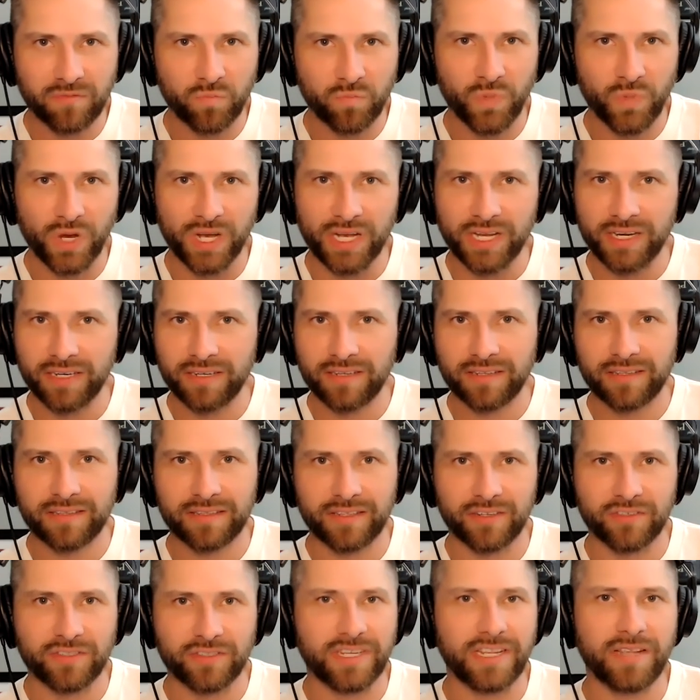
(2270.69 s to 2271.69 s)
But
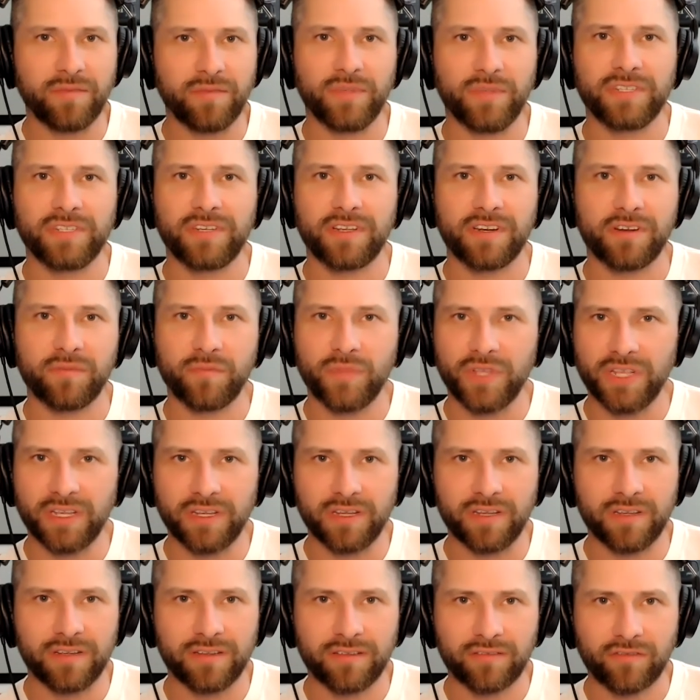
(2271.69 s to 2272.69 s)
their team is going to be
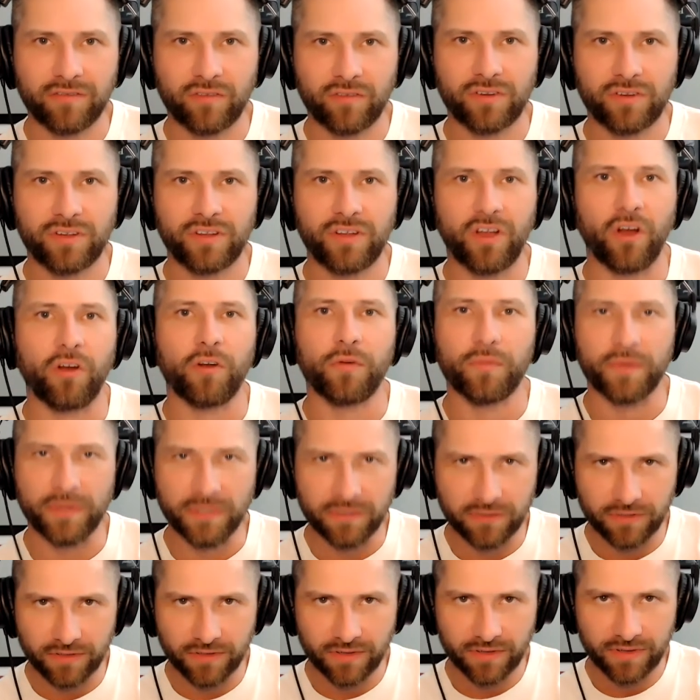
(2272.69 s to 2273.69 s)

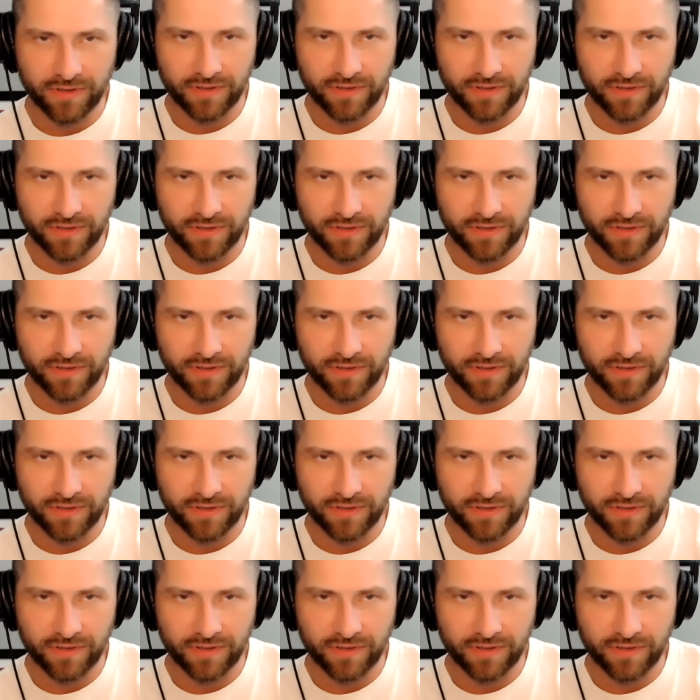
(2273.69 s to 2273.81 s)
garbage.